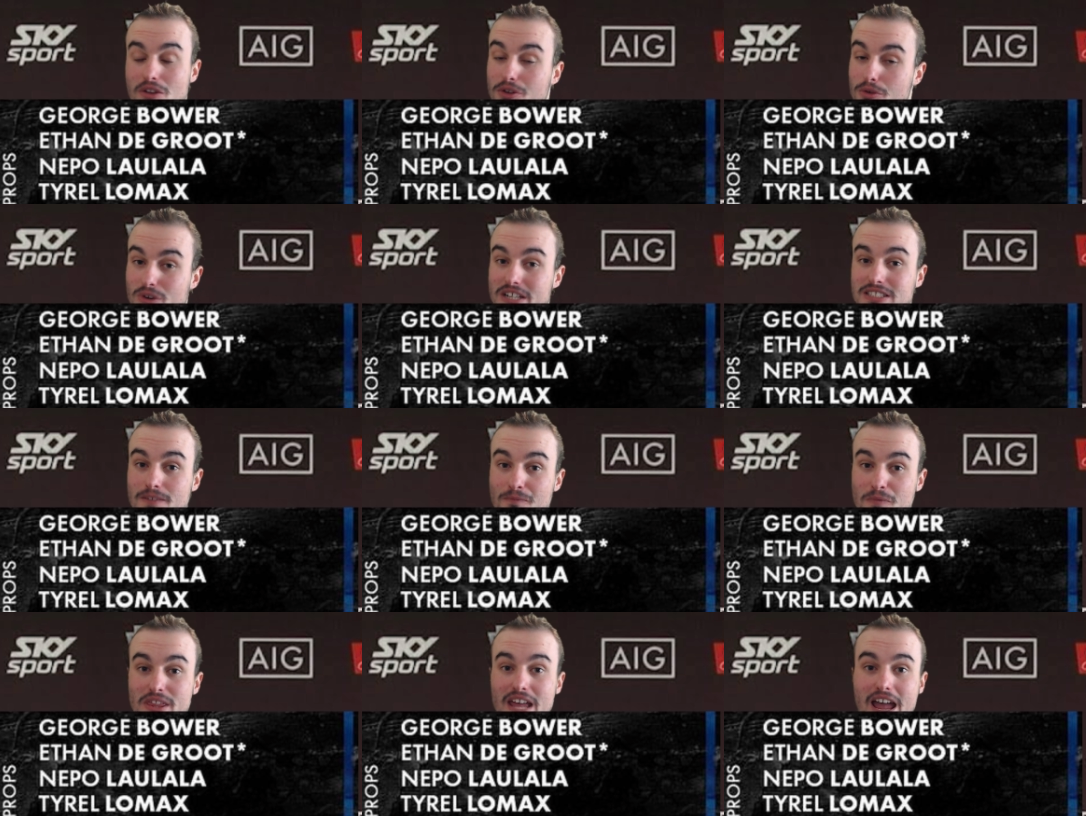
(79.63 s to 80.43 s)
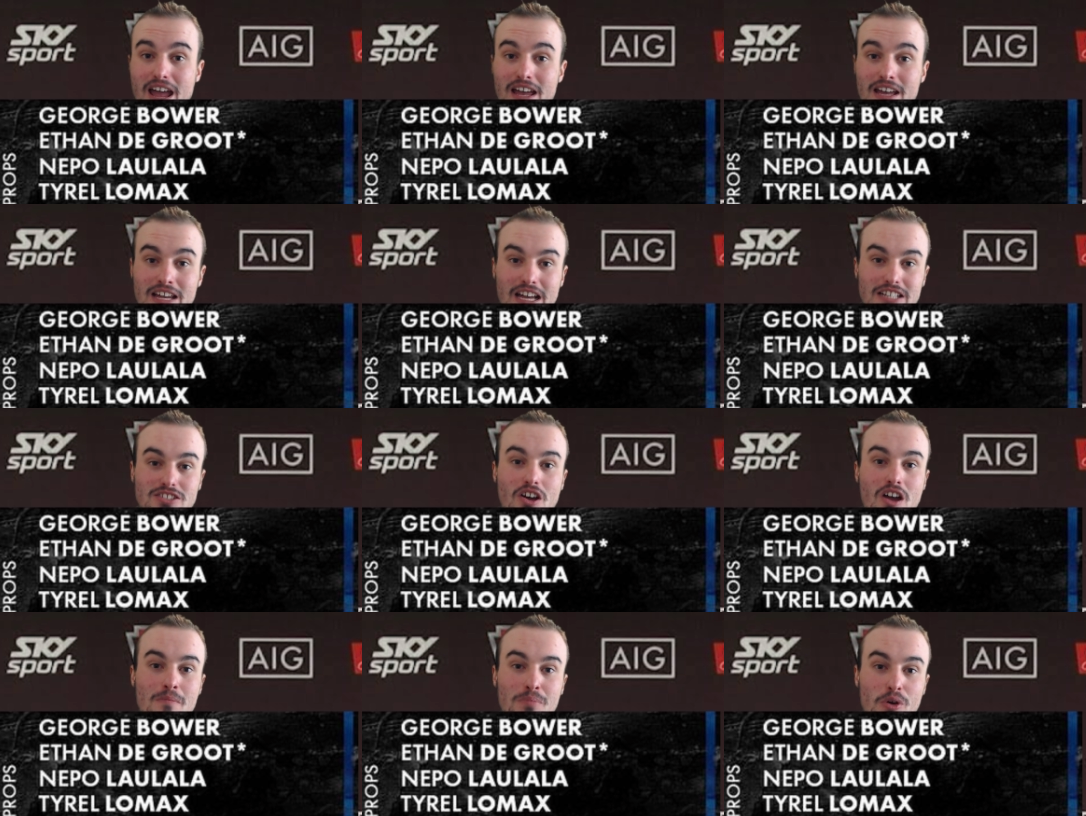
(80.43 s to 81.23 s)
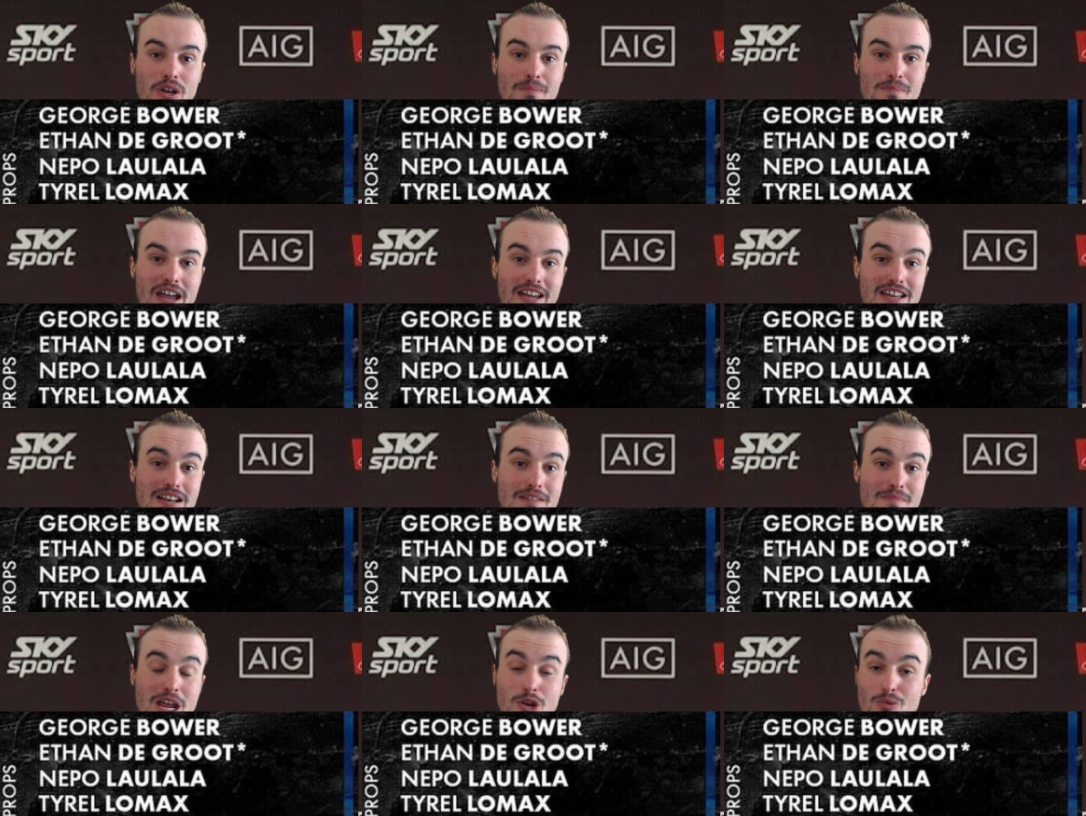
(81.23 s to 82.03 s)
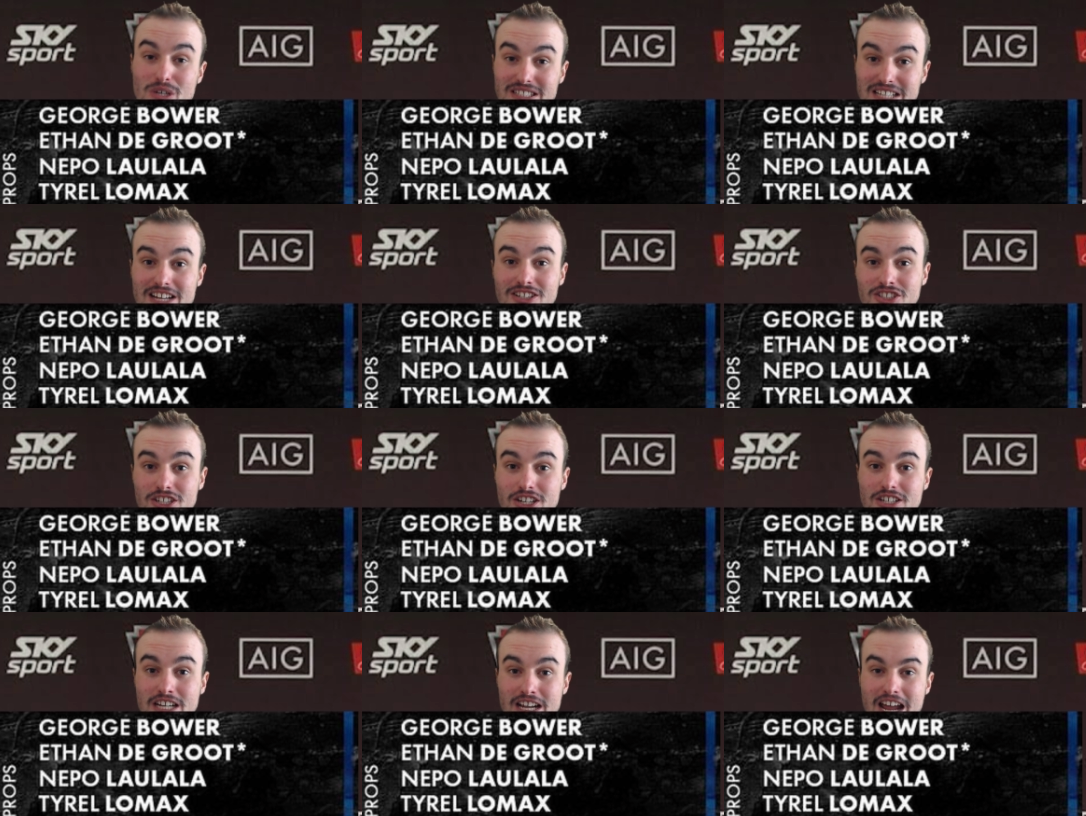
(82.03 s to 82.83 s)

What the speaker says: The reason for that is I am putting back in a man who was injured